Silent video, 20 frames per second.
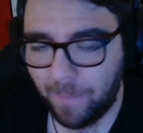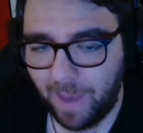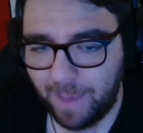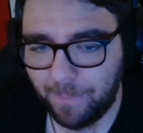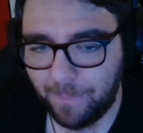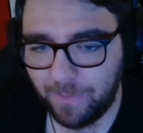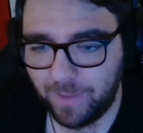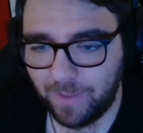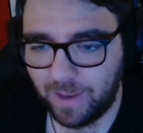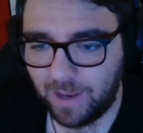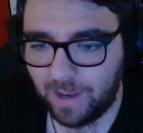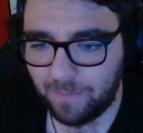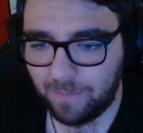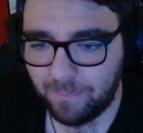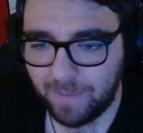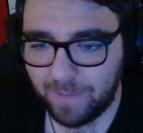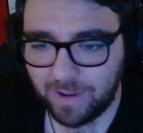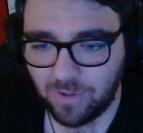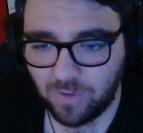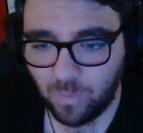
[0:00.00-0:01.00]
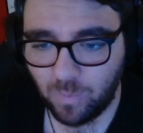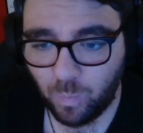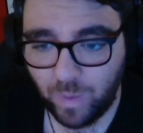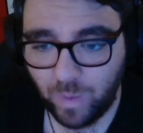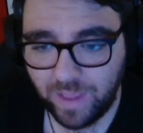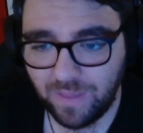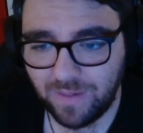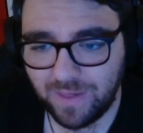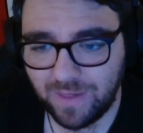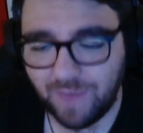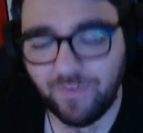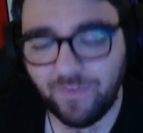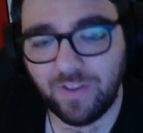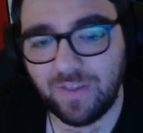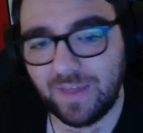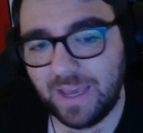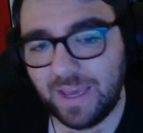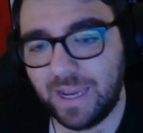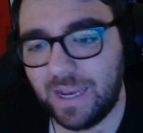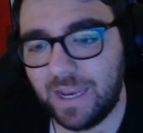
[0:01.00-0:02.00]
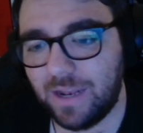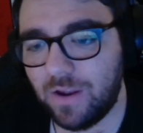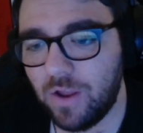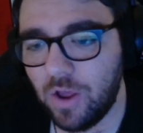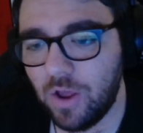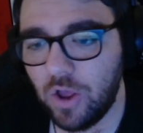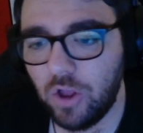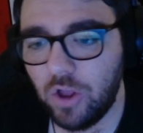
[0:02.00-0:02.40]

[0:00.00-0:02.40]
paper that he managed to win 17,